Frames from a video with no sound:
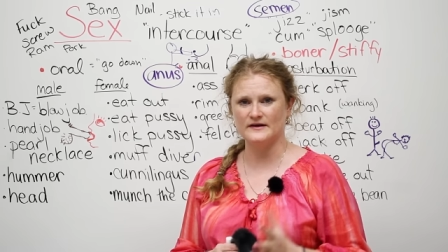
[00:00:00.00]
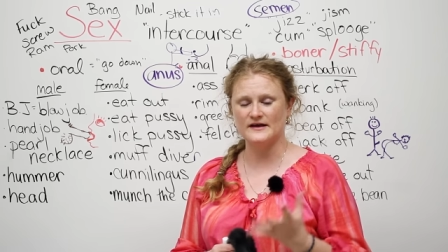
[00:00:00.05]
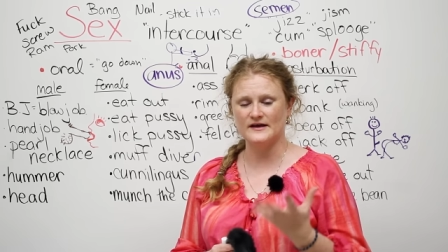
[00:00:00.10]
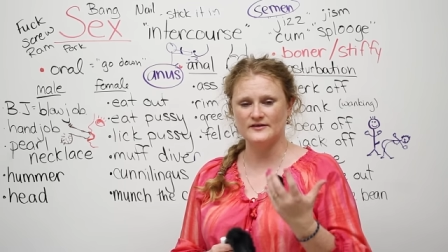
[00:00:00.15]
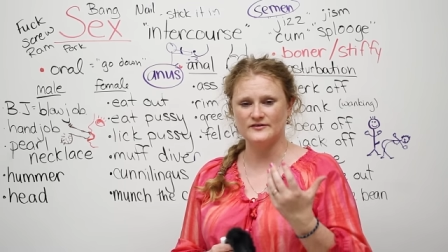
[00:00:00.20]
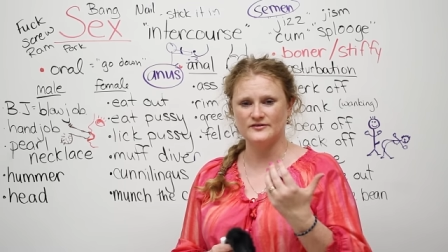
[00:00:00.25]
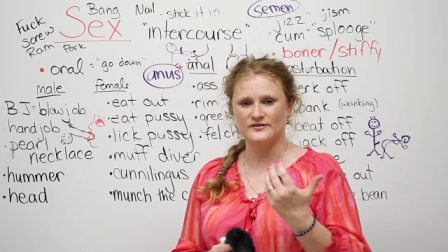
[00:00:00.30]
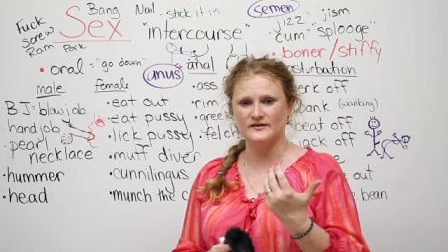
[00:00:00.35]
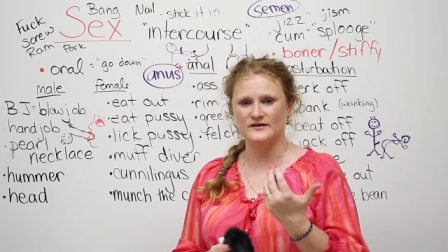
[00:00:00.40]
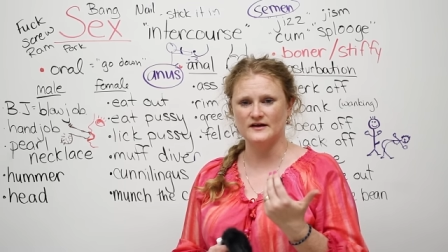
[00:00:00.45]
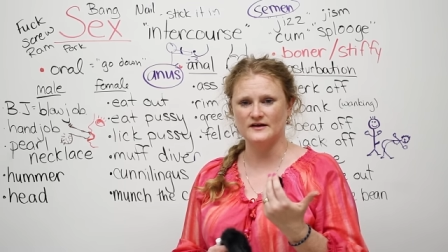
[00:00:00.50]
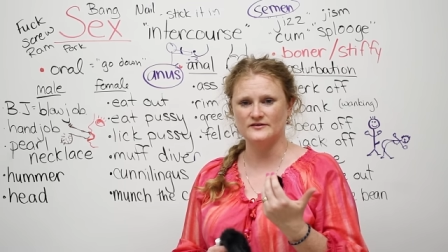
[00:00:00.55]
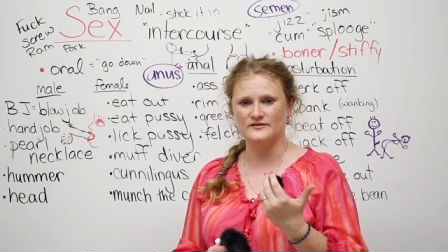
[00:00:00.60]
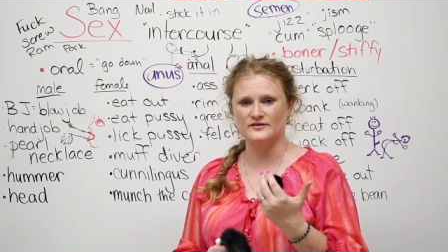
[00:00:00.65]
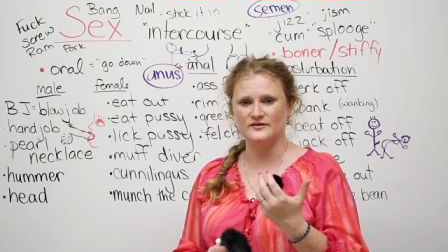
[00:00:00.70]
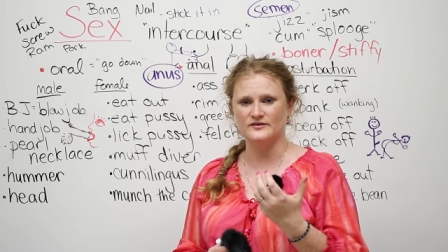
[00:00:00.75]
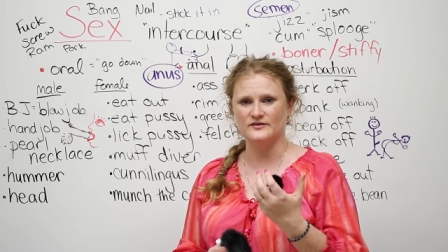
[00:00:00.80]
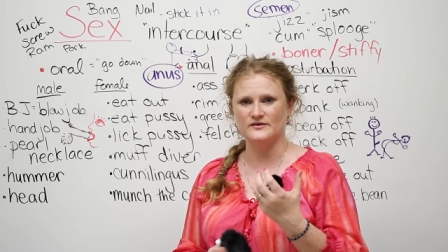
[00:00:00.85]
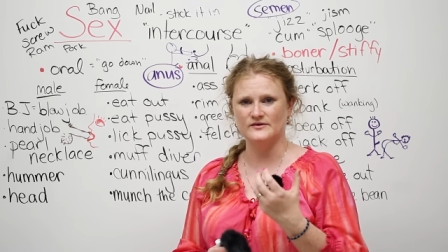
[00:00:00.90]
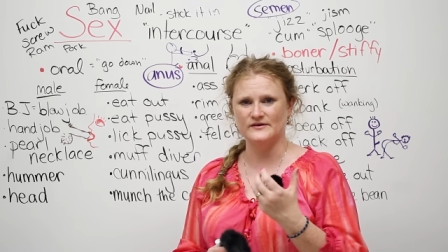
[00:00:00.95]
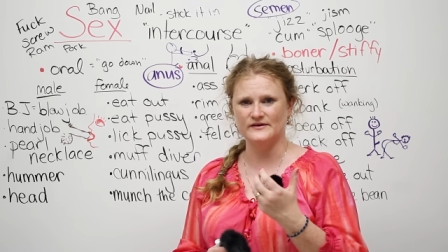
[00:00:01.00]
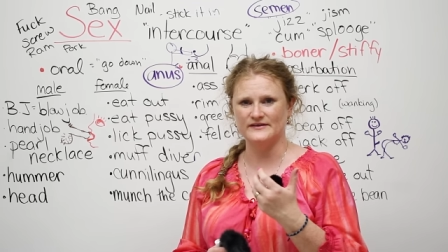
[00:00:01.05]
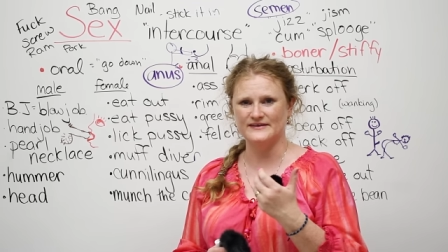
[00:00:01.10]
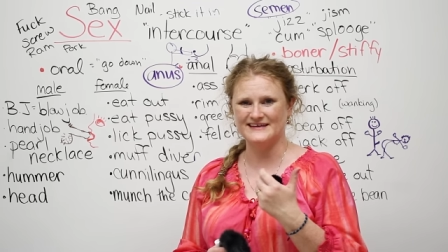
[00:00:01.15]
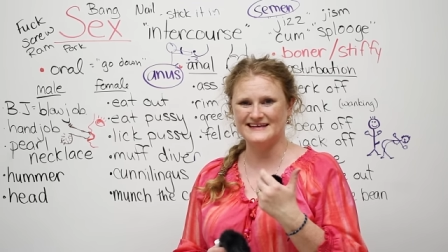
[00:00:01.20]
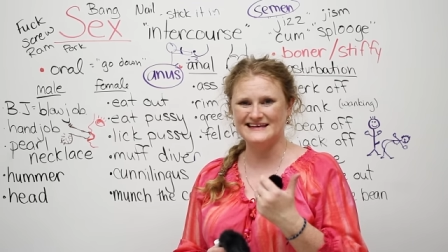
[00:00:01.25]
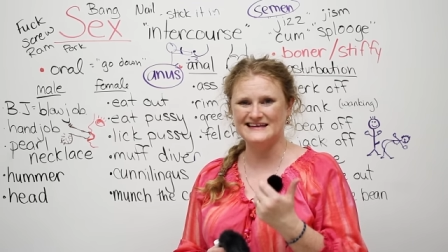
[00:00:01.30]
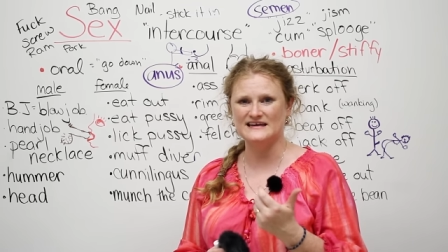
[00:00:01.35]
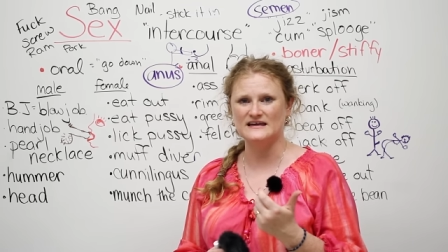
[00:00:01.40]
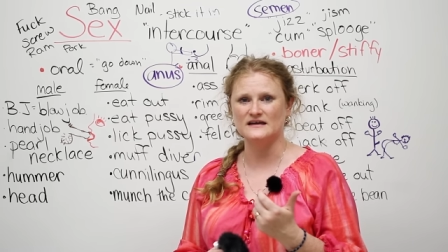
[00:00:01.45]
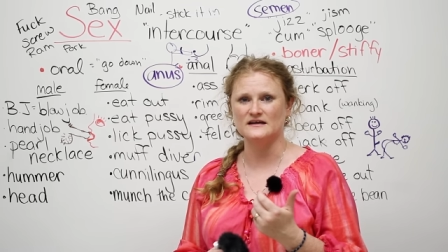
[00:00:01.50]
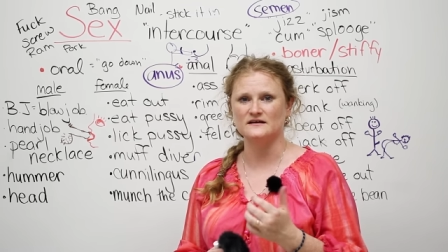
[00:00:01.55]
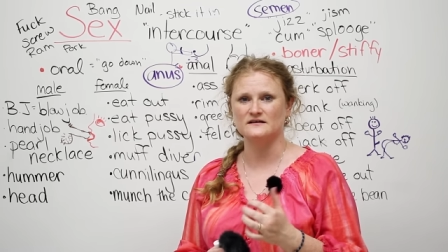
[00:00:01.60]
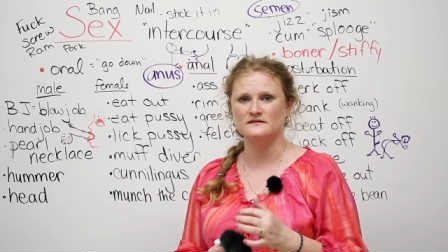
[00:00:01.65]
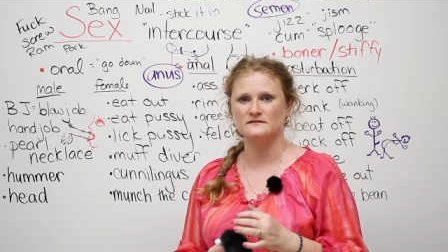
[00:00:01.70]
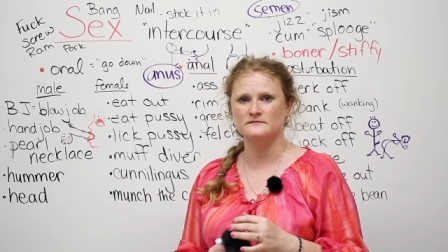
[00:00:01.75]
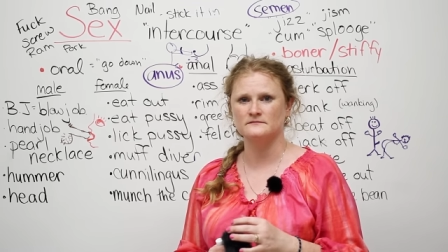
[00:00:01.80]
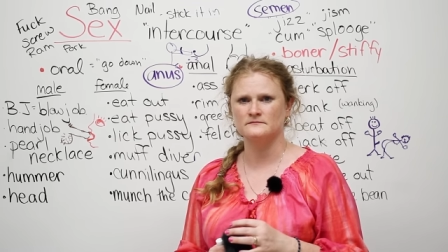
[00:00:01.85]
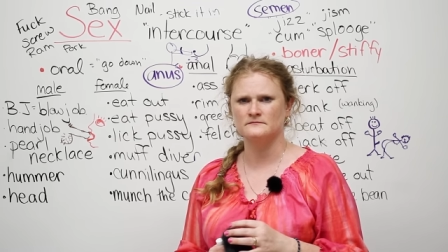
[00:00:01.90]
it has a lot to do with eating